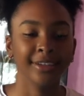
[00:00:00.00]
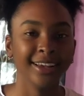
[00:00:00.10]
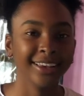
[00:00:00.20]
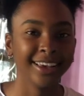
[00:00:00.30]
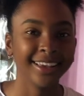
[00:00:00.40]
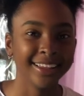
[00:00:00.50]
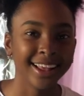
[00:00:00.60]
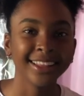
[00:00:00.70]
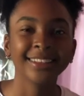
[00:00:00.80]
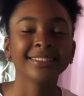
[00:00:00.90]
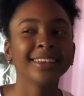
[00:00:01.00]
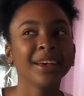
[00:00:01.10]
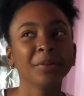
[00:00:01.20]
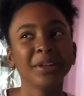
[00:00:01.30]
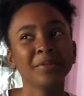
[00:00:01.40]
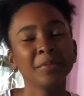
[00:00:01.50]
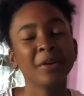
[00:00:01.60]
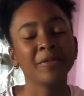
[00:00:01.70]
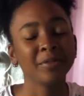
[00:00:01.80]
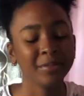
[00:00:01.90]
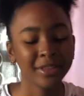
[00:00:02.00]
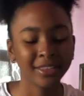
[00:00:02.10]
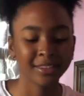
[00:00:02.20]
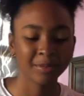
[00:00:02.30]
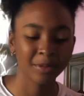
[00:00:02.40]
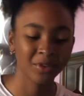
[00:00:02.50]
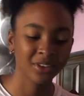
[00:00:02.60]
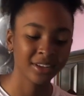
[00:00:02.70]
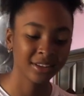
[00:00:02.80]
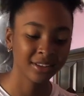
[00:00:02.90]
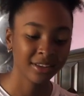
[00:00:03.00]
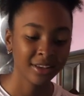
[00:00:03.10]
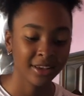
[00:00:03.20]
again. I didn't think I would ever puff it, but that thing in my mouth again.